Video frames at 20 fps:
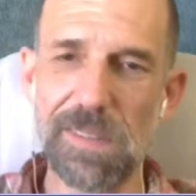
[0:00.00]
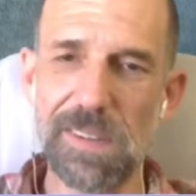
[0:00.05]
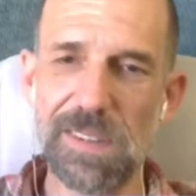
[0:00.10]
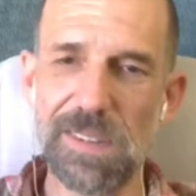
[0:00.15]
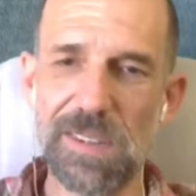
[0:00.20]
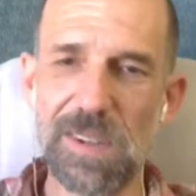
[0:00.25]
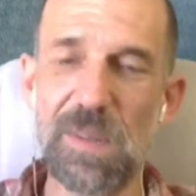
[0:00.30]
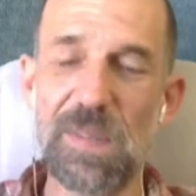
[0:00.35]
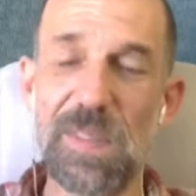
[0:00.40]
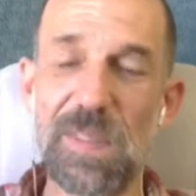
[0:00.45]

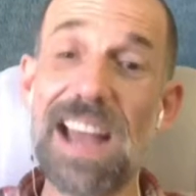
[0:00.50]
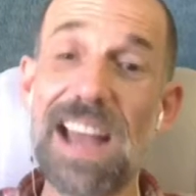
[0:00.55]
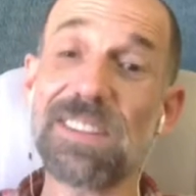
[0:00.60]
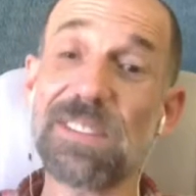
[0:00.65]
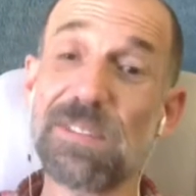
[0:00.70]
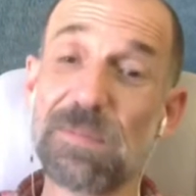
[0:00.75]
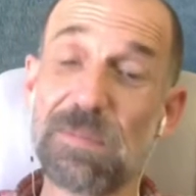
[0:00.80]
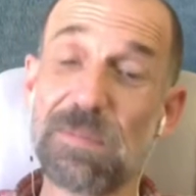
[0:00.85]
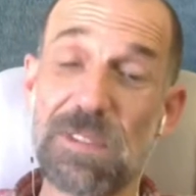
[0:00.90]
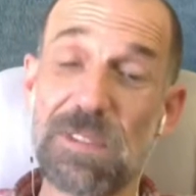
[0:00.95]
So
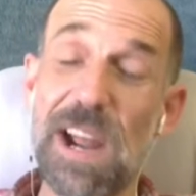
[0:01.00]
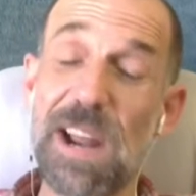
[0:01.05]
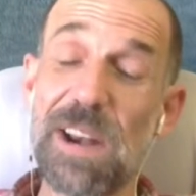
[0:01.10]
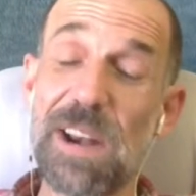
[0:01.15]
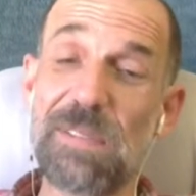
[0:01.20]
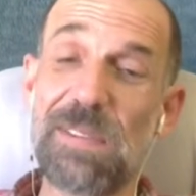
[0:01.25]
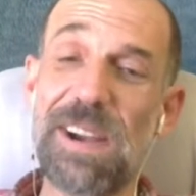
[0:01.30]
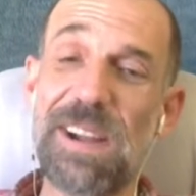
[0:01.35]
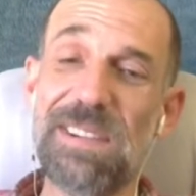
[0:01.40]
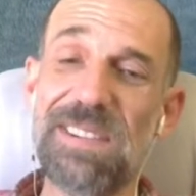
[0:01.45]
that's
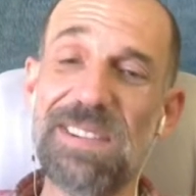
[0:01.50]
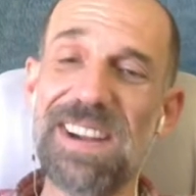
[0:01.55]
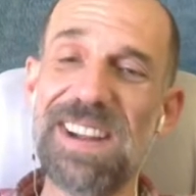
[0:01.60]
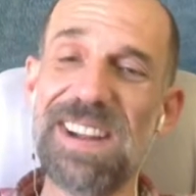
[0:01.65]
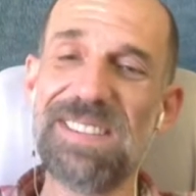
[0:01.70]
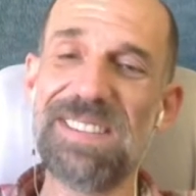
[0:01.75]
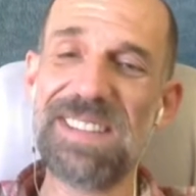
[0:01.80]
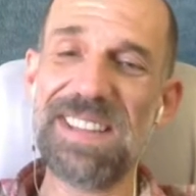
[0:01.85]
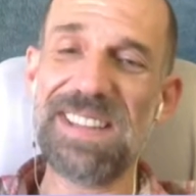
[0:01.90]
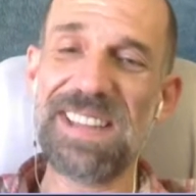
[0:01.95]
gratifying, right?
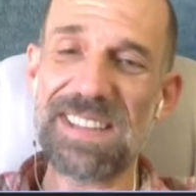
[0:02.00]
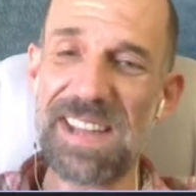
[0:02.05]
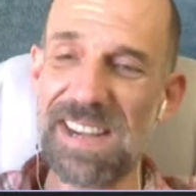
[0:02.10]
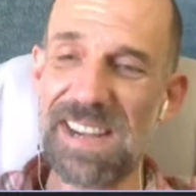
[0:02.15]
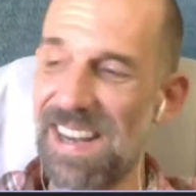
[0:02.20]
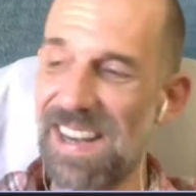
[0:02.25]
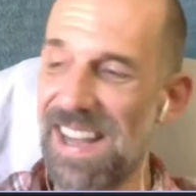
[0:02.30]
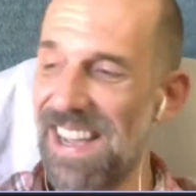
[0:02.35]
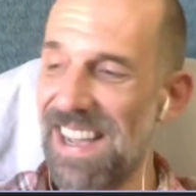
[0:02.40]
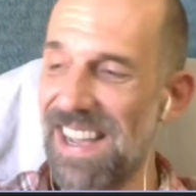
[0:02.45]
I mean, that's kind
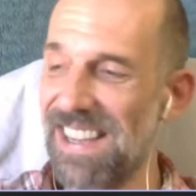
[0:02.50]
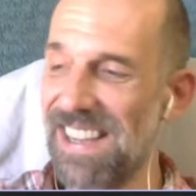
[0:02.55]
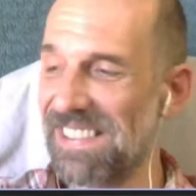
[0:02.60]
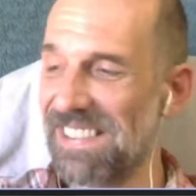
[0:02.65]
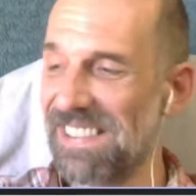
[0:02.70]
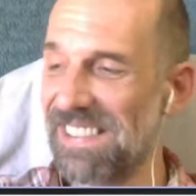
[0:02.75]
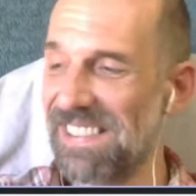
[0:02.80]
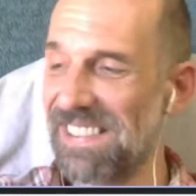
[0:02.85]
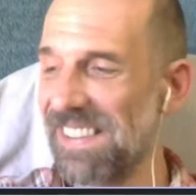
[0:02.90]
of nice that